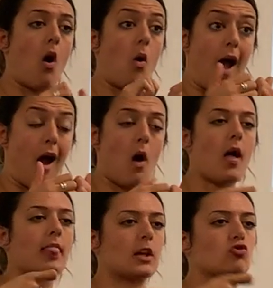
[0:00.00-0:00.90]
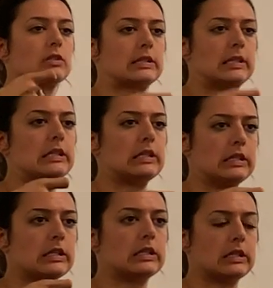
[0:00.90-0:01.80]
That's why you can take a
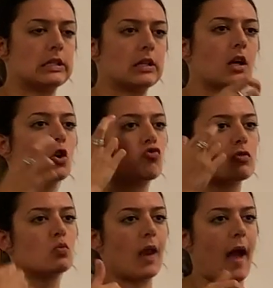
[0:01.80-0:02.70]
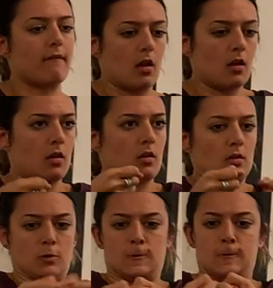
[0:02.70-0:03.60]
defibrillator and put it on the chest
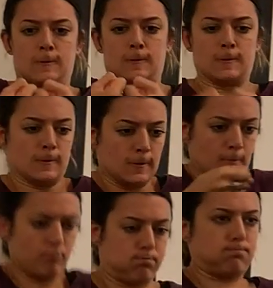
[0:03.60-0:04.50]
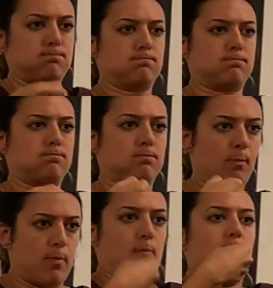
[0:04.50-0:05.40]
and the heart will start up again,
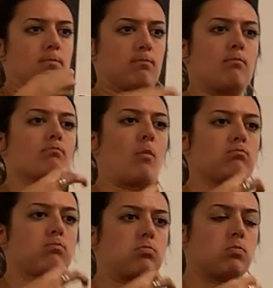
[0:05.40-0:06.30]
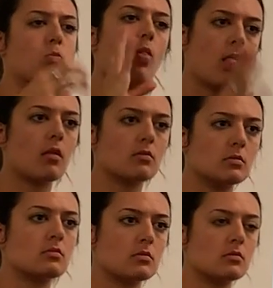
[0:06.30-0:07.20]
right? You cannot
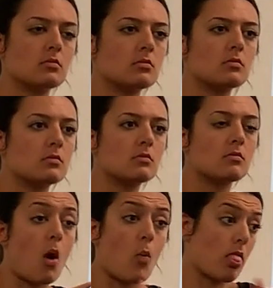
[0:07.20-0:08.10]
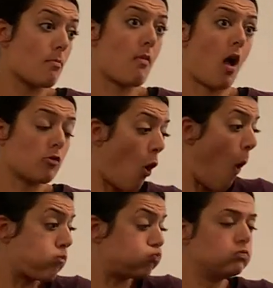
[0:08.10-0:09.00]
do that to your muscle. You put a
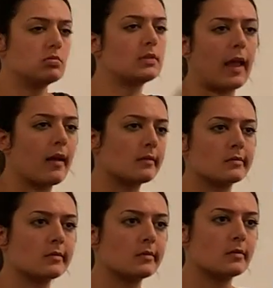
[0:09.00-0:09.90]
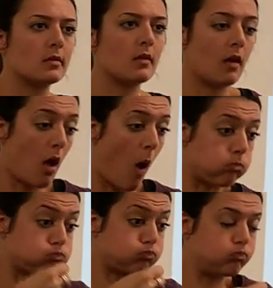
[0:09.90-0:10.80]
defib on your muscle will barbecue,
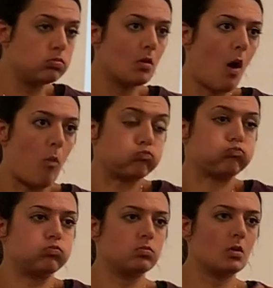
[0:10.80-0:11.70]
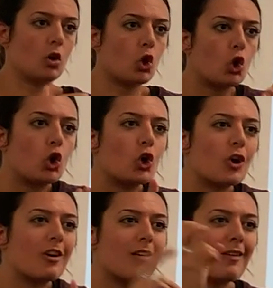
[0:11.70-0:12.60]
okay? Because you
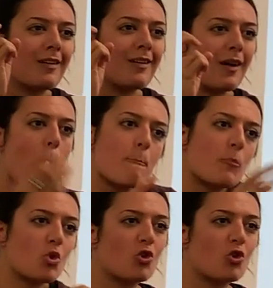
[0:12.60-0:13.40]
need acetylcholine.